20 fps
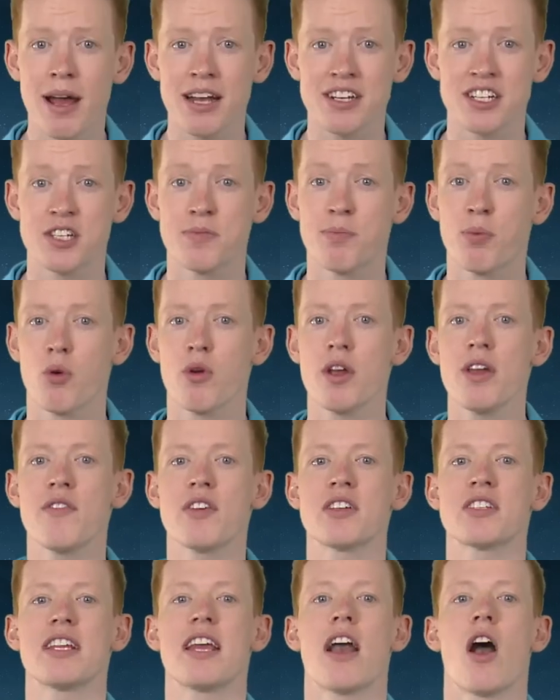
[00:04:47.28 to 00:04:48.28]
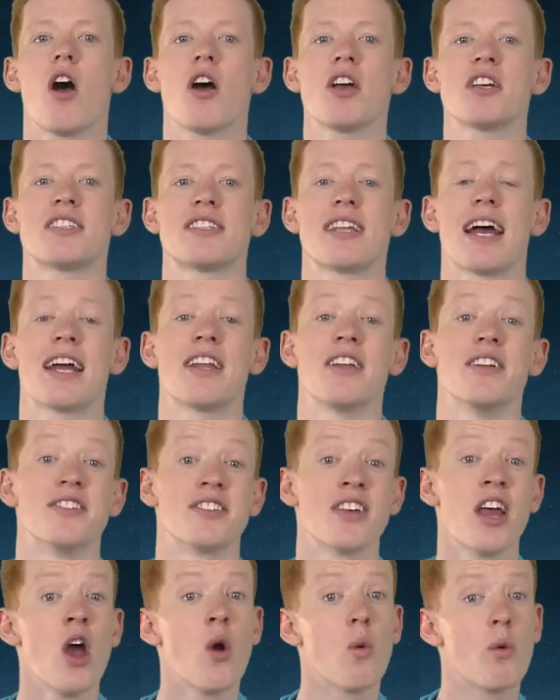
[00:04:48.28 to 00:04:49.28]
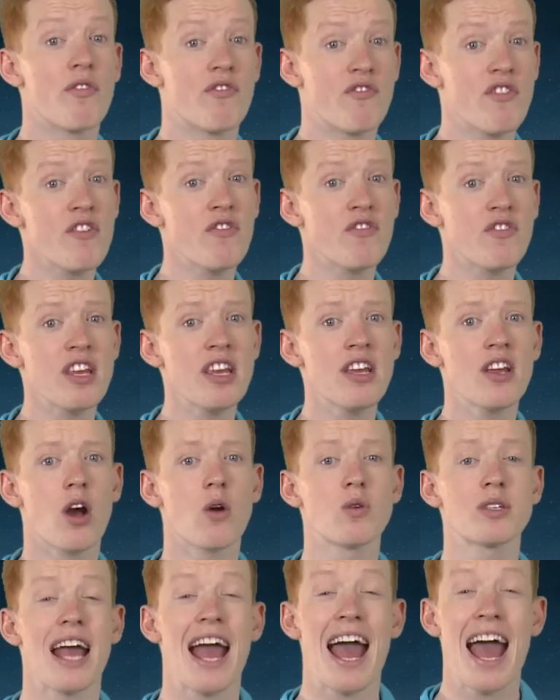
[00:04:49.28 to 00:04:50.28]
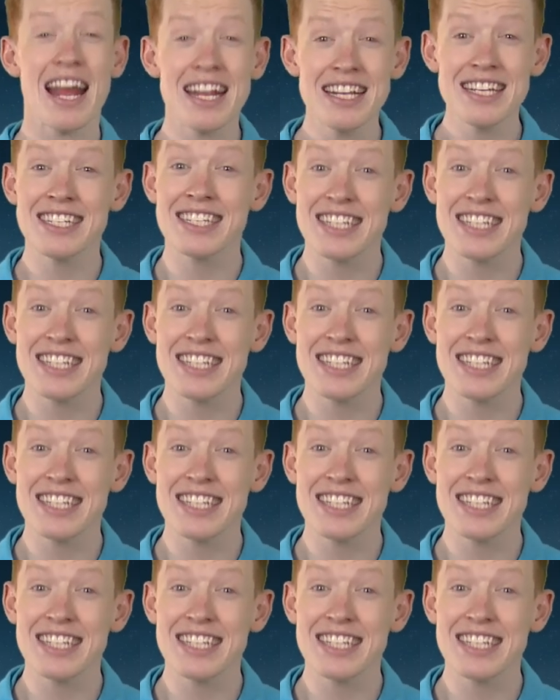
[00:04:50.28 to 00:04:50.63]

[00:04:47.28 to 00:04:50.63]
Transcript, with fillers: match his previously high standards, with fifteen goals and